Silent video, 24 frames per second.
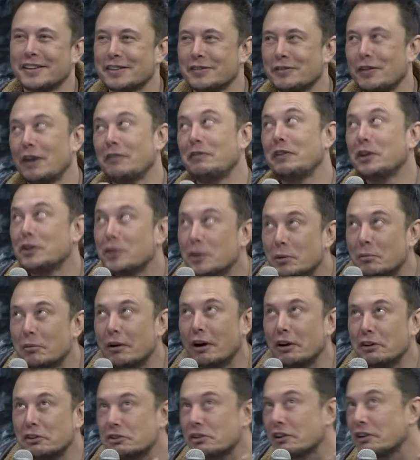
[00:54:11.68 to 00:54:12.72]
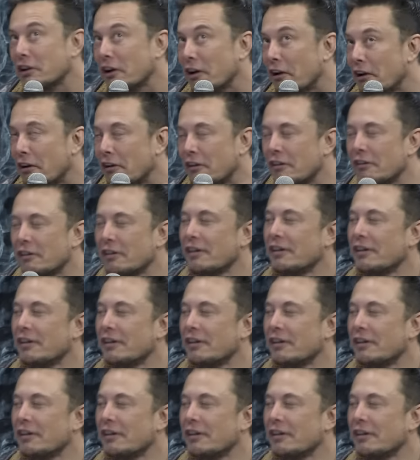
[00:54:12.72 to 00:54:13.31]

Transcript: Might be too much. I don't know.